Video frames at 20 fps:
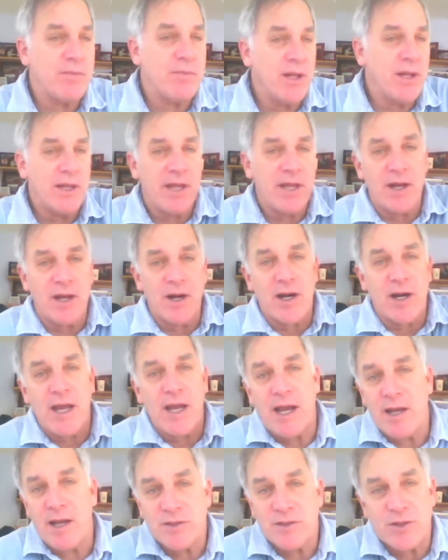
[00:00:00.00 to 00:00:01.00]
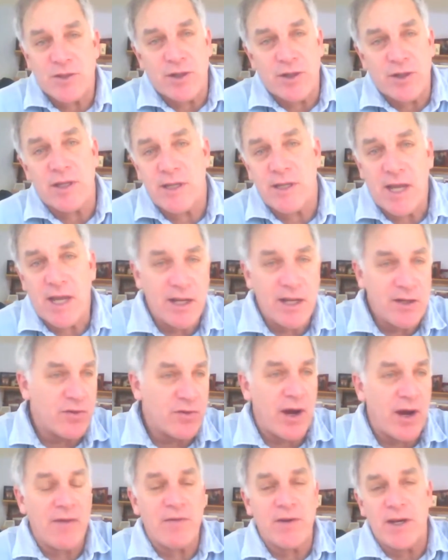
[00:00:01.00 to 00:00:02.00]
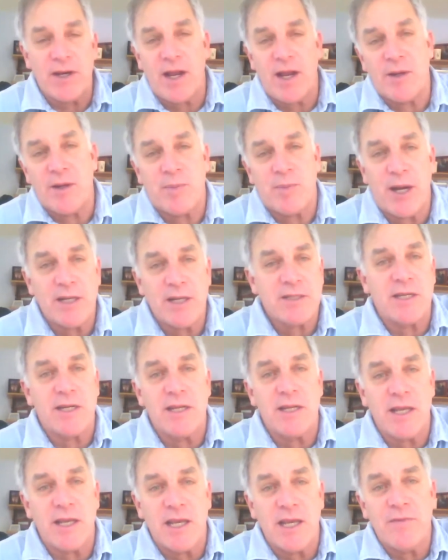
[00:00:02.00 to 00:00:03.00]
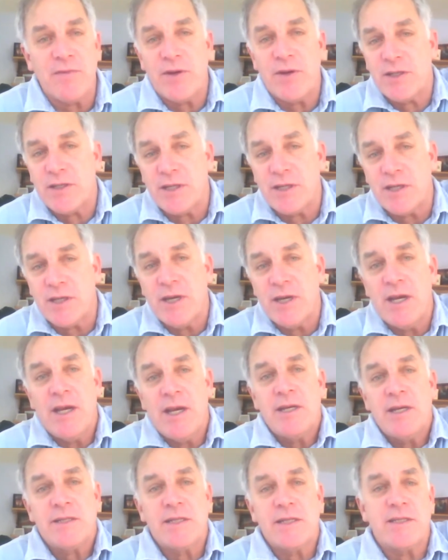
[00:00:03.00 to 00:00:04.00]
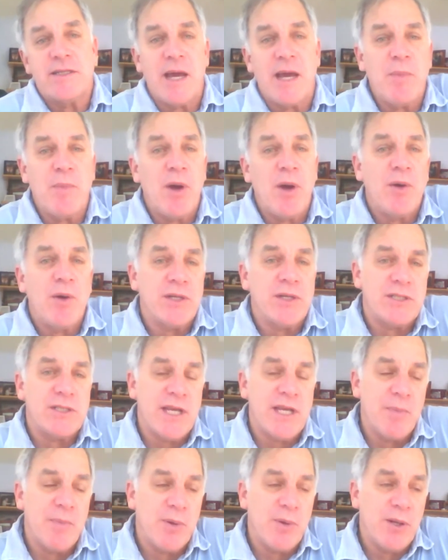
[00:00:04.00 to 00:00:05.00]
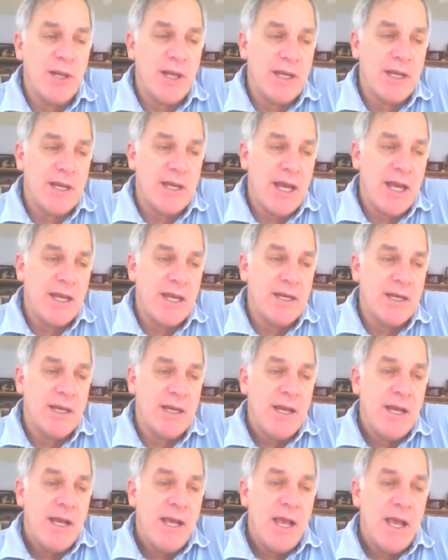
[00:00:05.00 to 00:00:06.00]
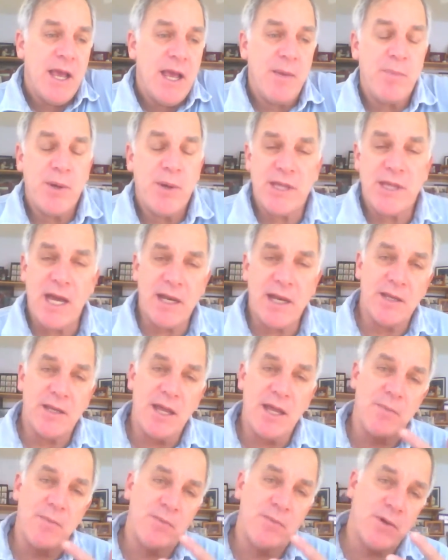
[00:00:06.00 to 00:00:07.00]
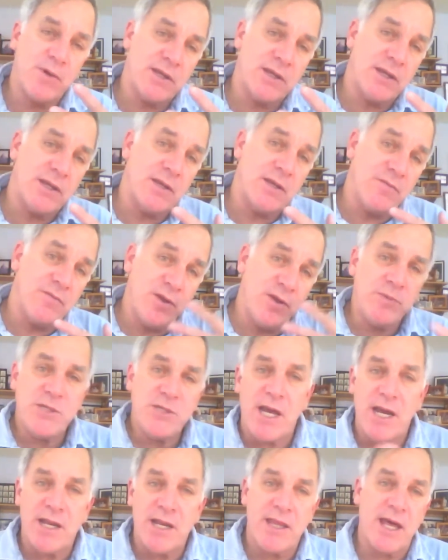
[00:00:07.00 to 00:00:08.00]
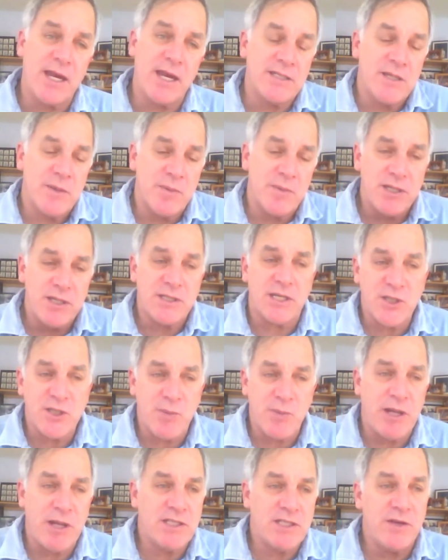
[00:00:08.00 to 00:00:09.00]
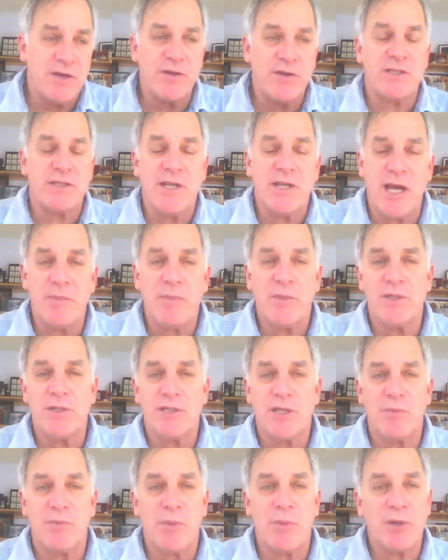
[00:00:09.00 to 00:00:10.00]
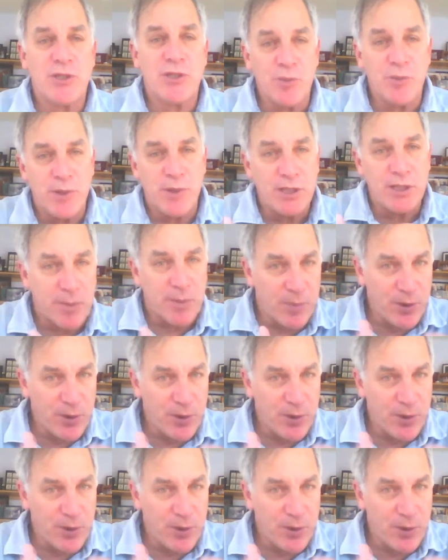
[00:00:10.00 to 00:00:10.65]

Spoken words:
milking our cows during the day, driving down to Boston in the evening to demo and sample but the flip side of that is it's expensive, it's time-consuming, but you build a